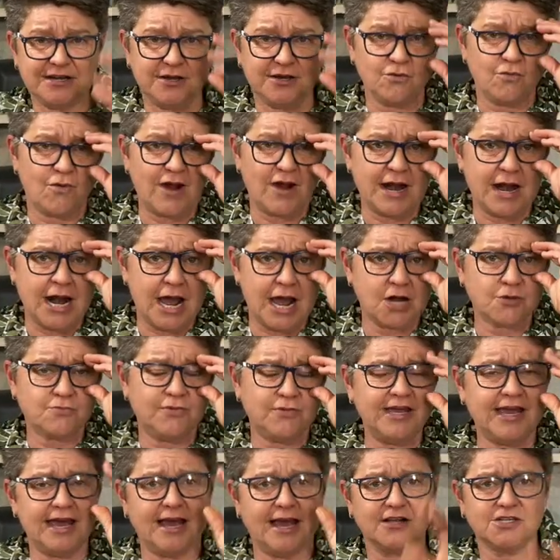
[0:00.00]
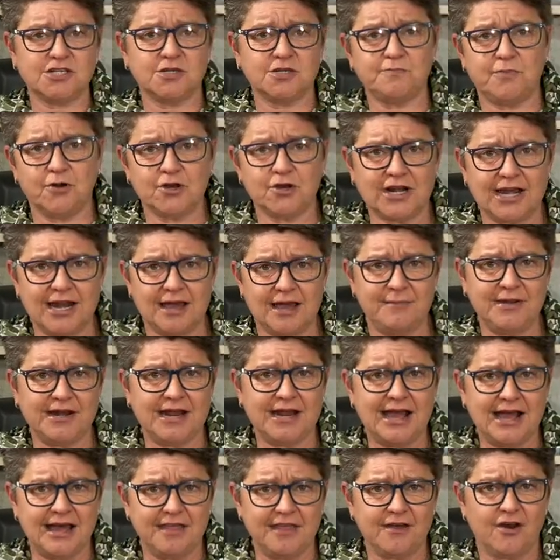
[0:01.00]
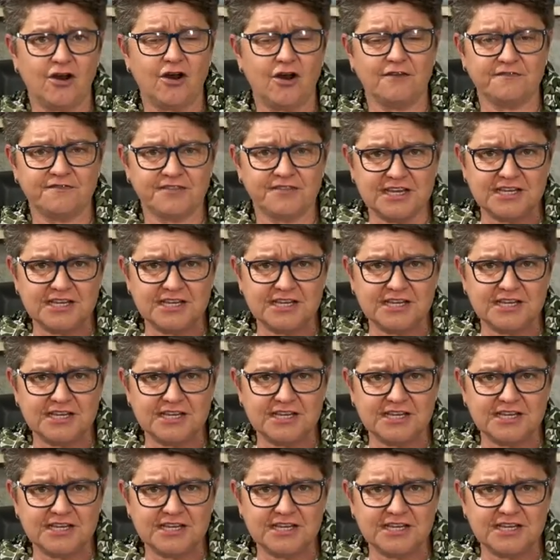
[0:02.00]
and one night we're out at book club and our other half